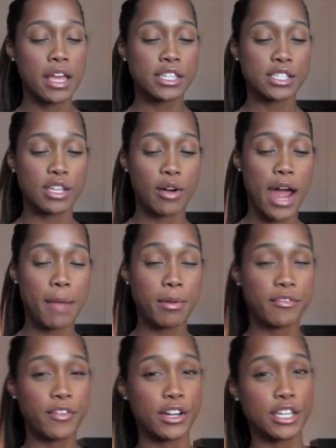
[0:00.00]
So I
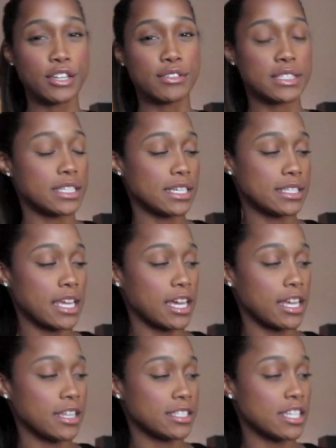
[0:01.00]
prefer to use this. I
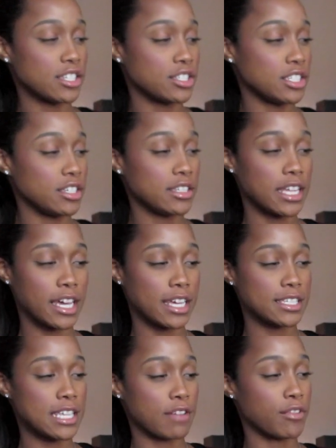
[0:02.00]
can essentially, like I
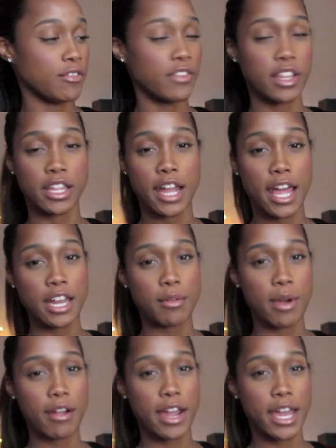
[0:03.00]
said, refill it
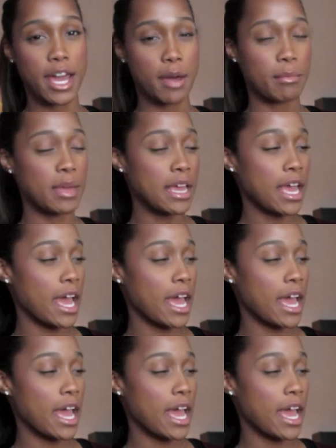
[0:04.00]
anywhere I am.